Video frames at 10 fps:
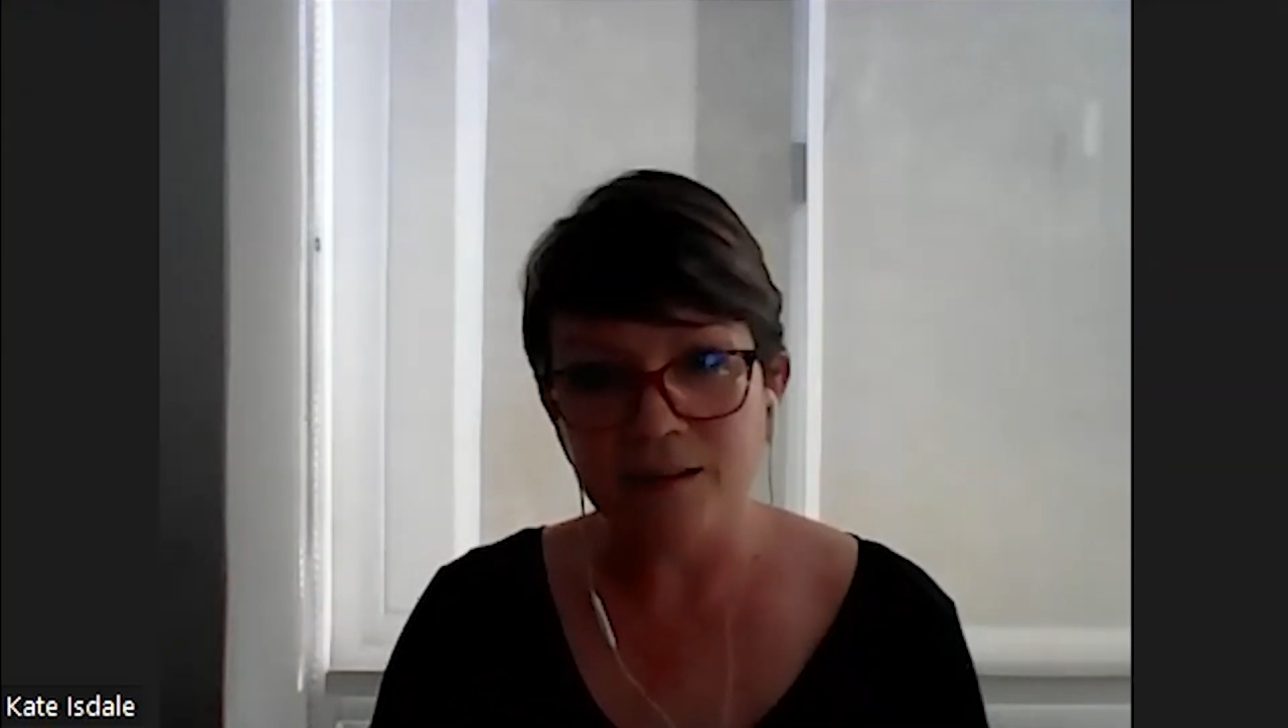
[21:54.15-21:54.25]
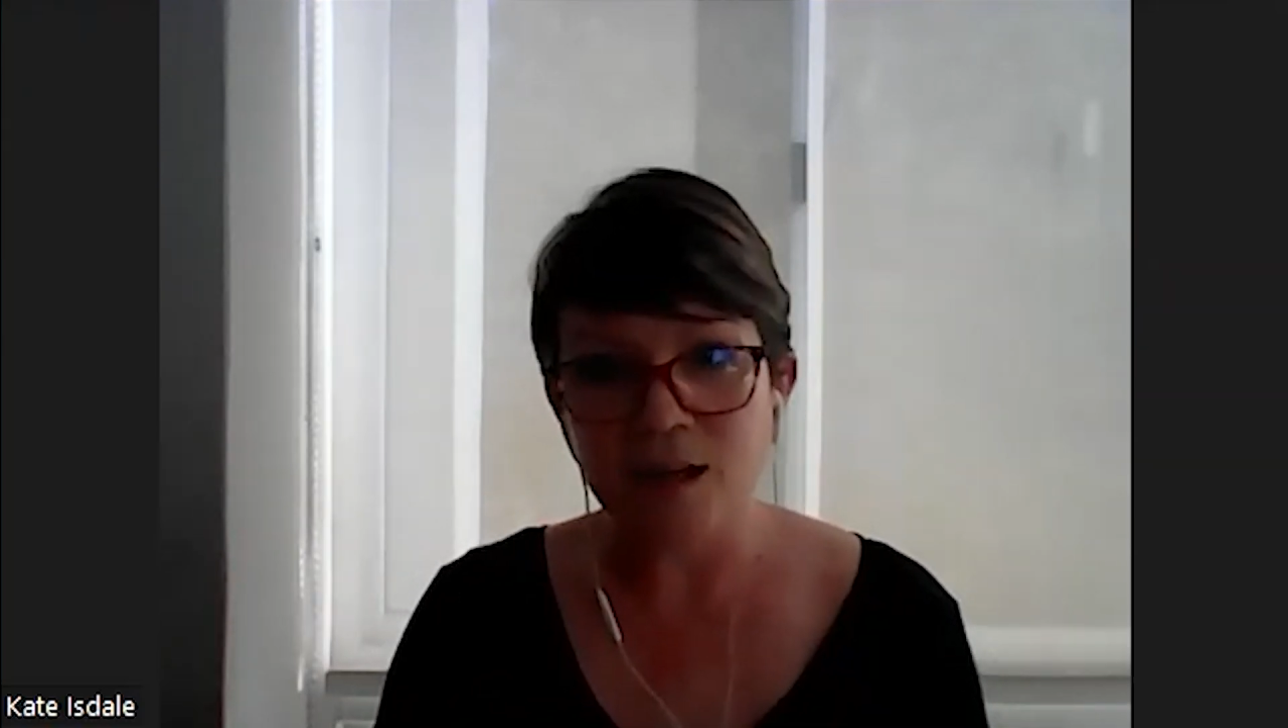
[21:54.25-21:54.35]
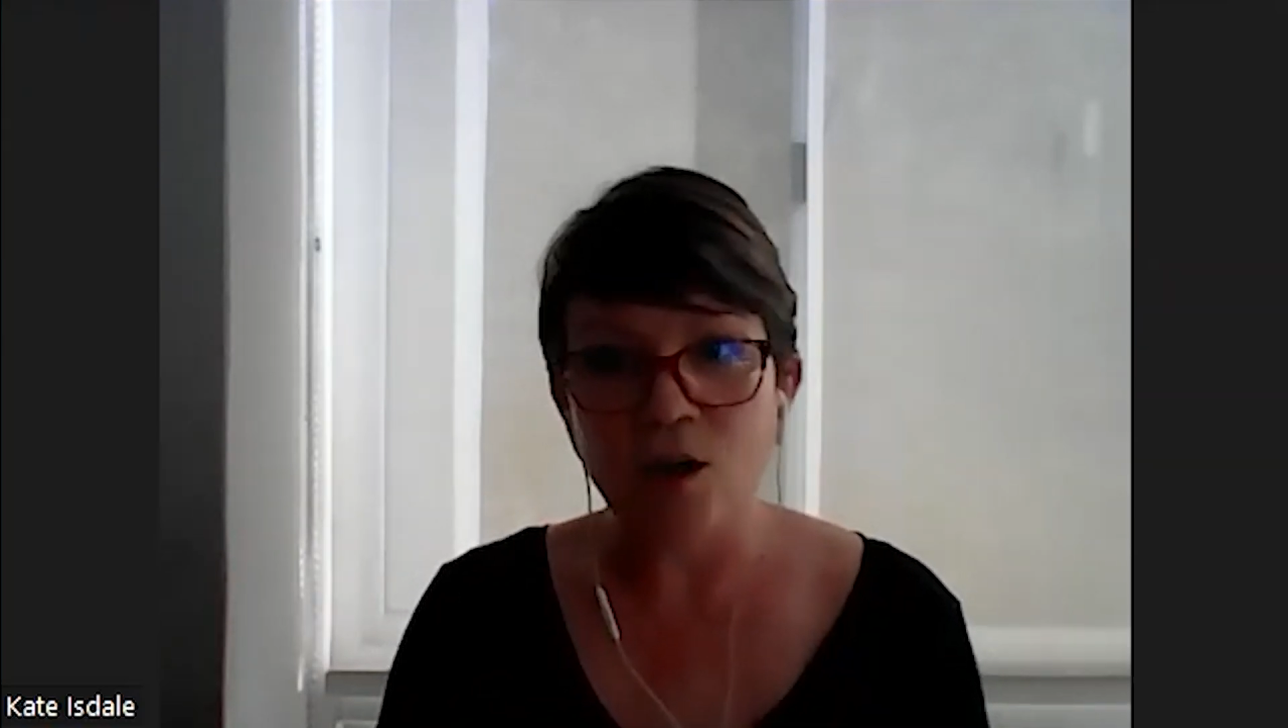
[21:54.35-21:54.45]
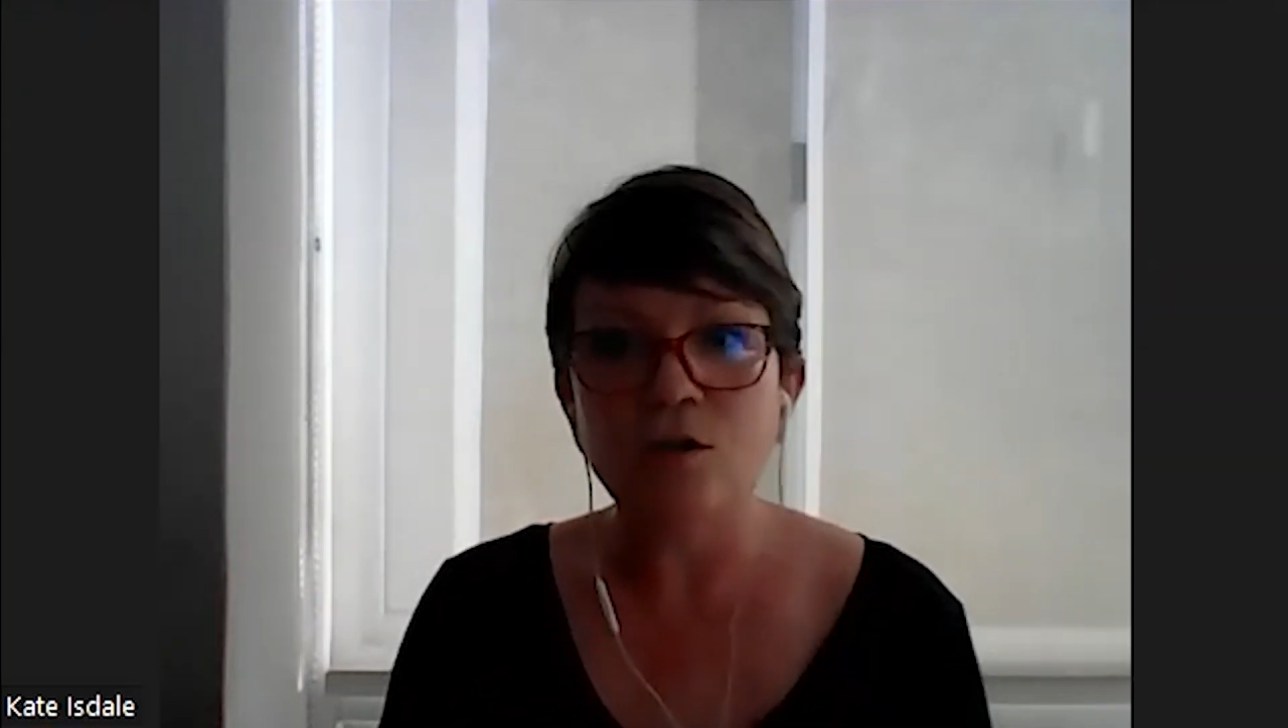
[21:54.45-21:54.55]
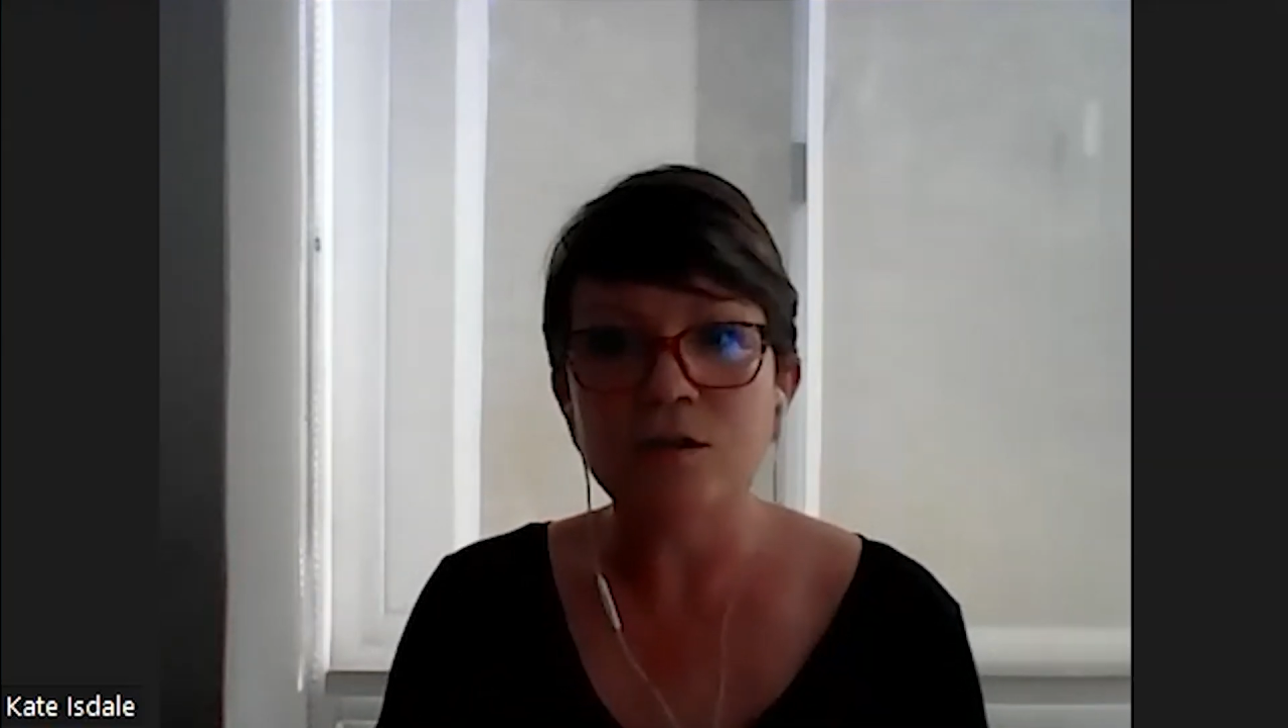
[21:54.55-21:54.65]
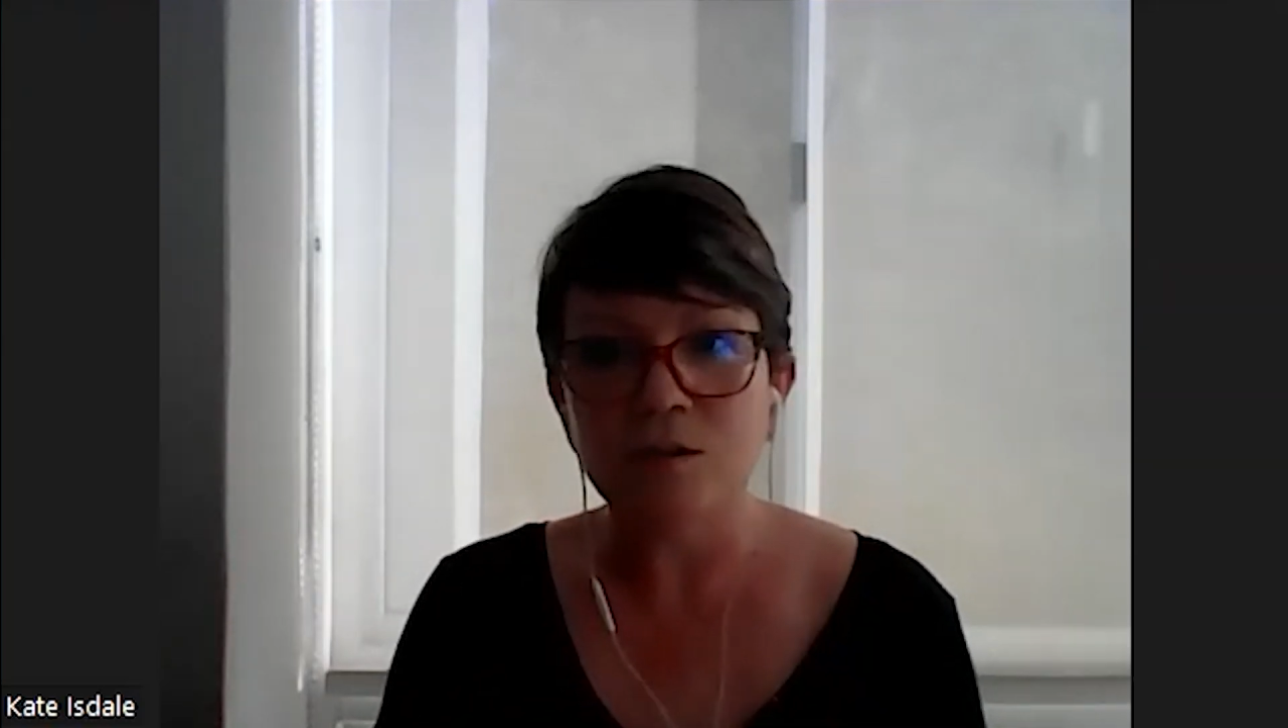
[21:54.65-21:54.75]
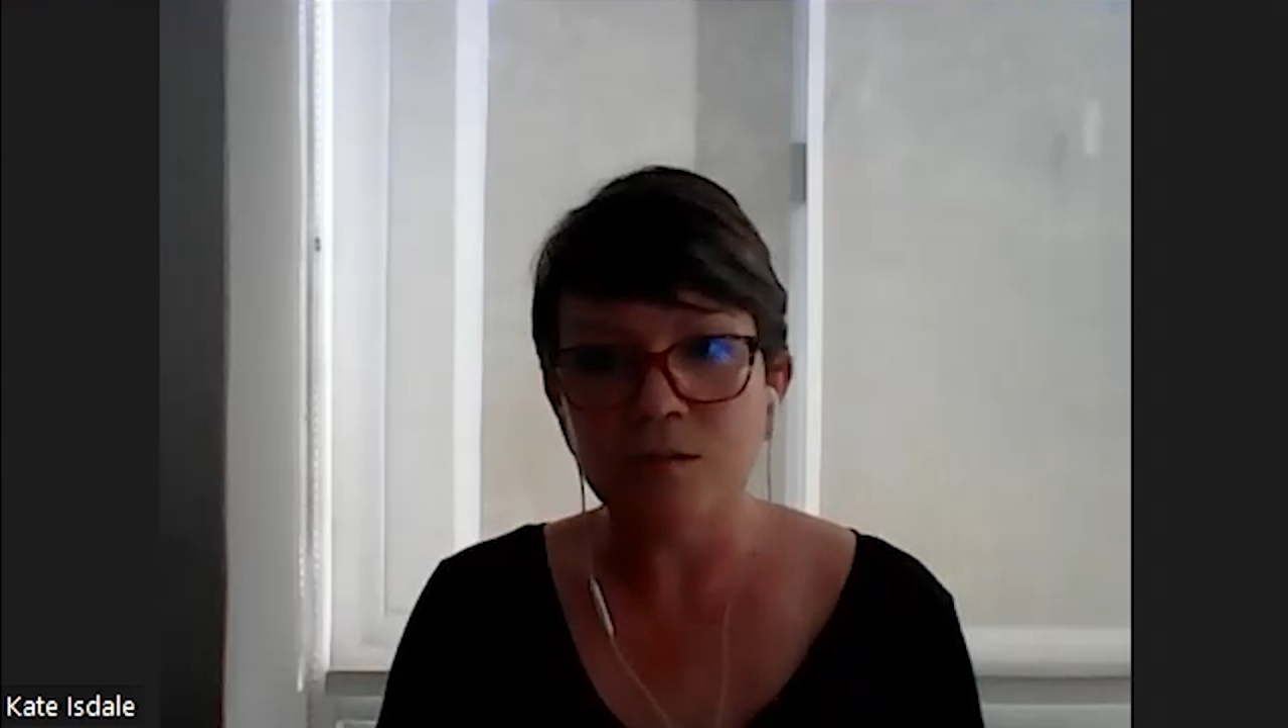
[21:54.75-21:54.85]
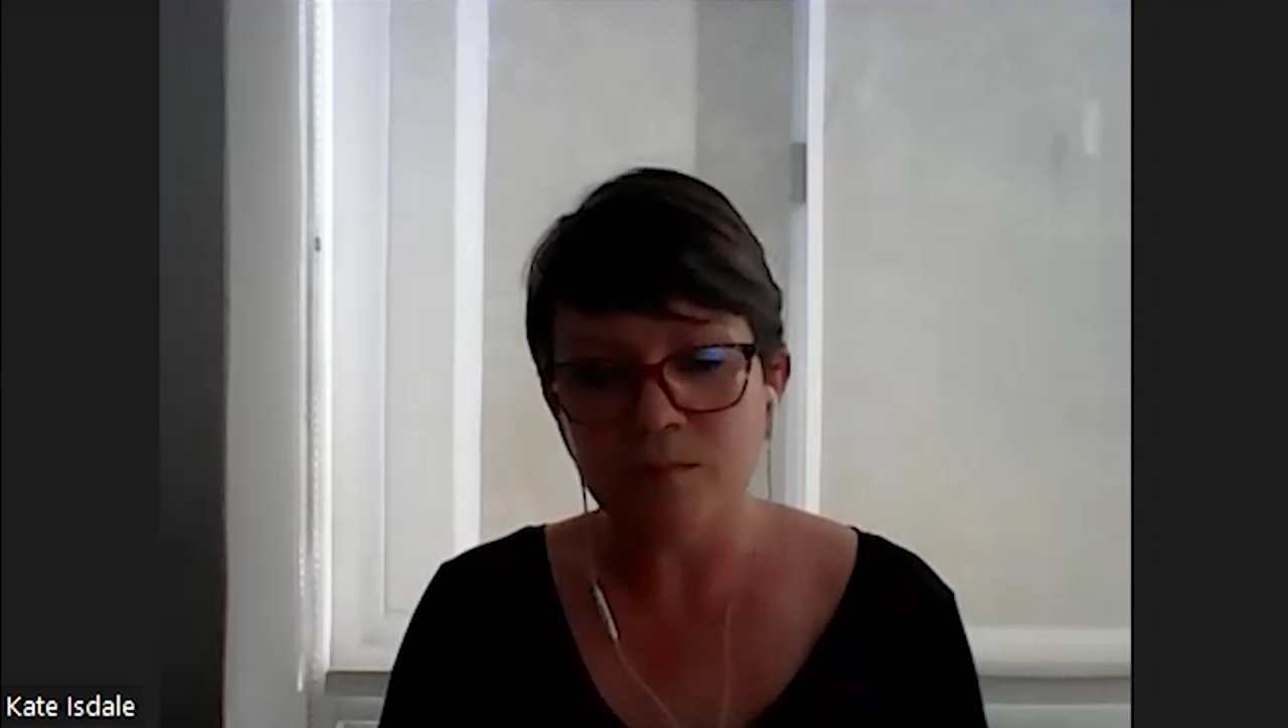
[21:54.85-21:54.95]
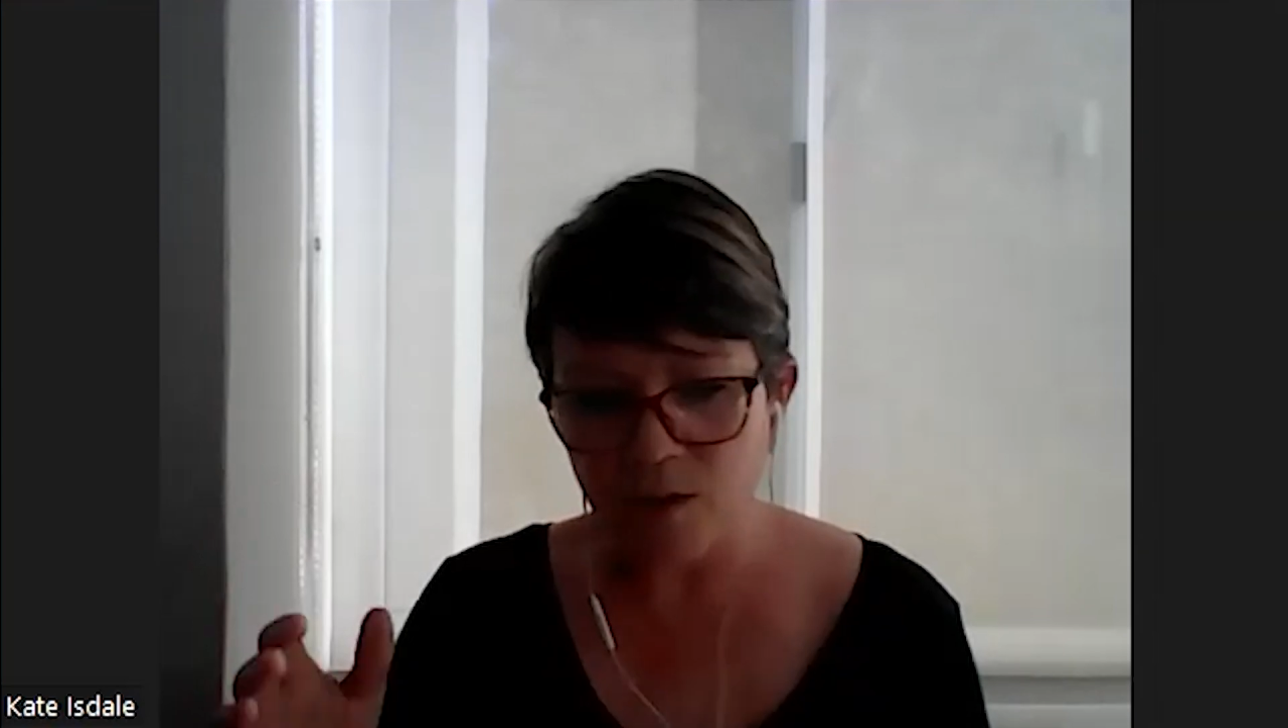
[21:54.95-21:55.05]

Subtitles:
the older,